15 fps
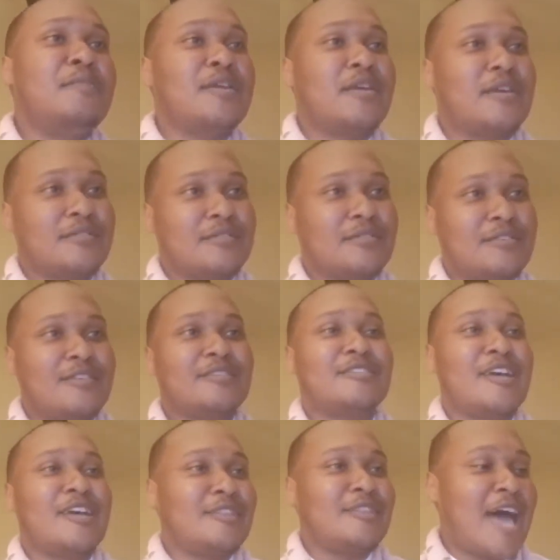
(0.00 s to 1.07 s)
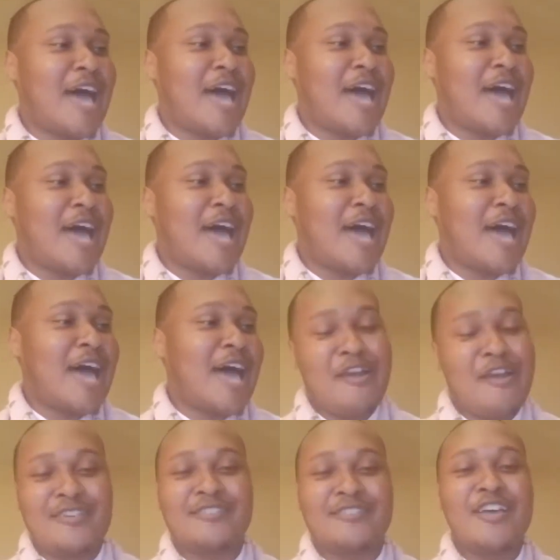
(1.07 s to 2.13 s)
because in a lot of certain
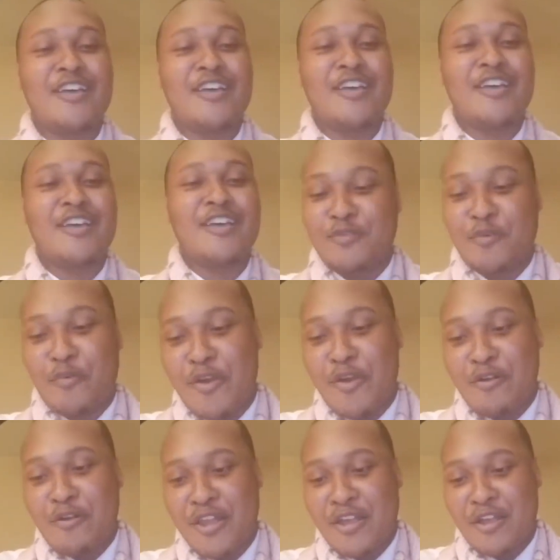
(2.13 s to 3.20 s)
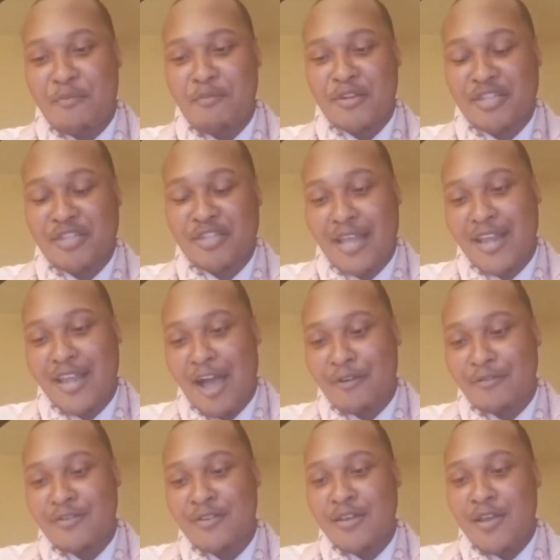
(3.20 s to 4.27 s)
areas, he was a real nigga. But shout
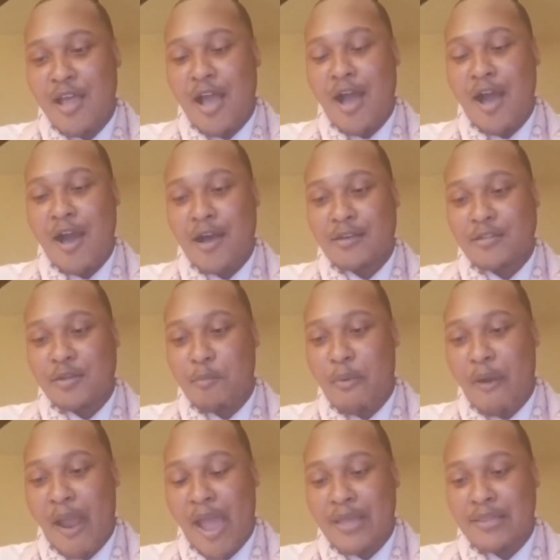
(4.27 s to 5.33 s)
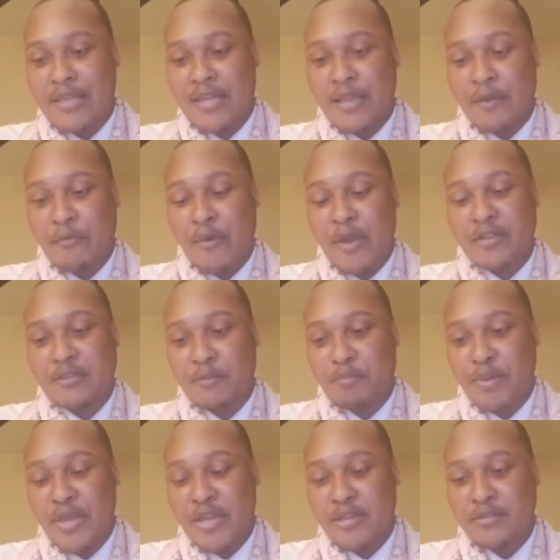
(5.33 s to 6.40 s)
out to Bradley and rest
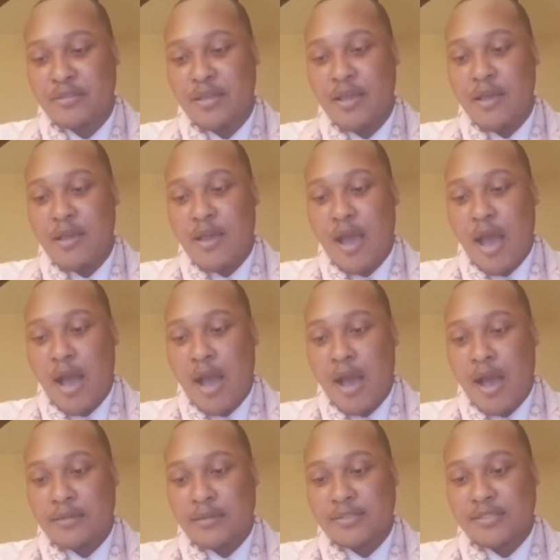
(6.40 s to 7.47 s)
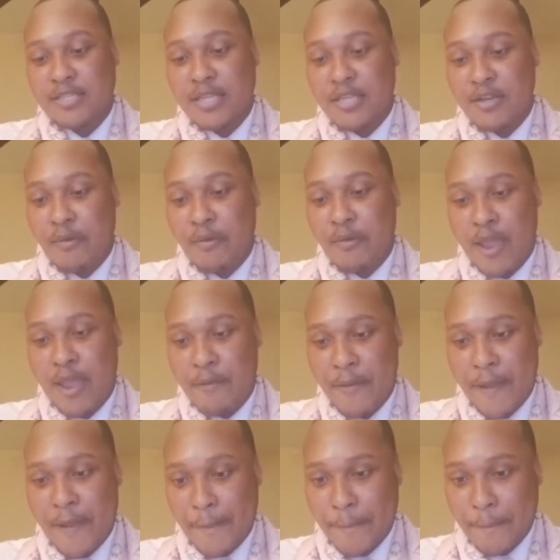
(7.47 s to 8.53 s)
in peace to City Red,
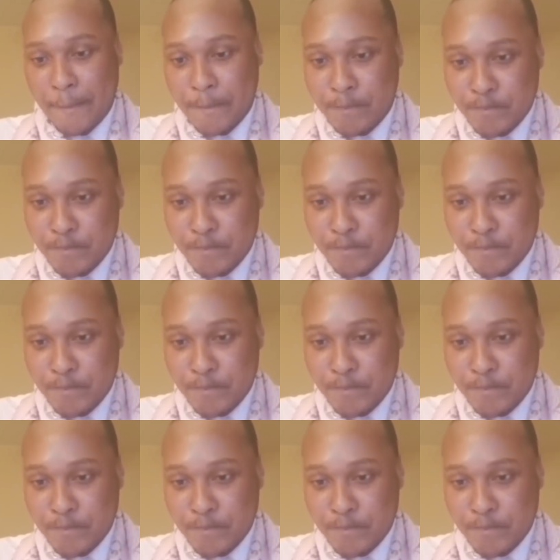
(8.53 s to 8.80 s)
man.